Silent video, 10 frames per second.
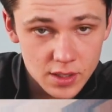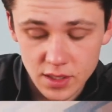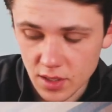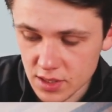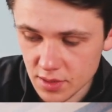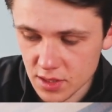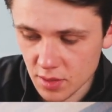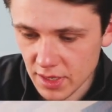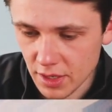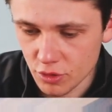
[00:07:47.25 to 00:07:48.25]
to
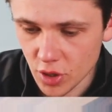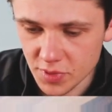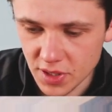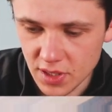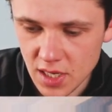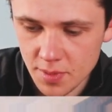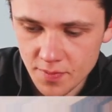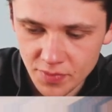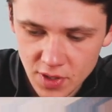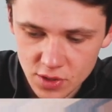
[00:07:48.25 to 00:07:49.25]
the player who drops in deep.
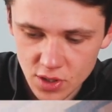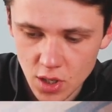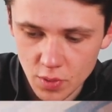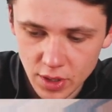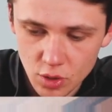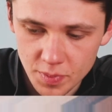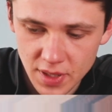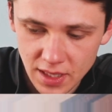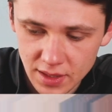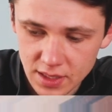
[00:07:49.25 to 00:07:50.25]
So it could be
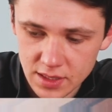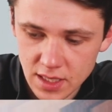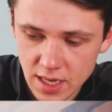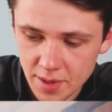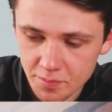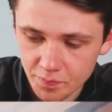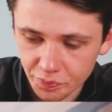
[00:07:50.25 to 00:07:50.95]
that this time